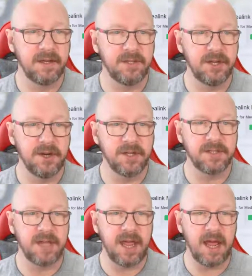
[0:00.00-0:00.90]
So you can
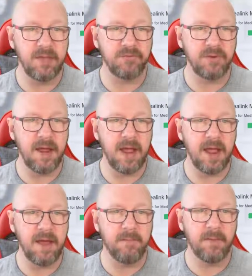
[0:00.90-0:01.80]
say at 3
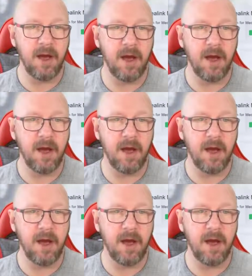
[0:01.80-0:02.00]
a.m.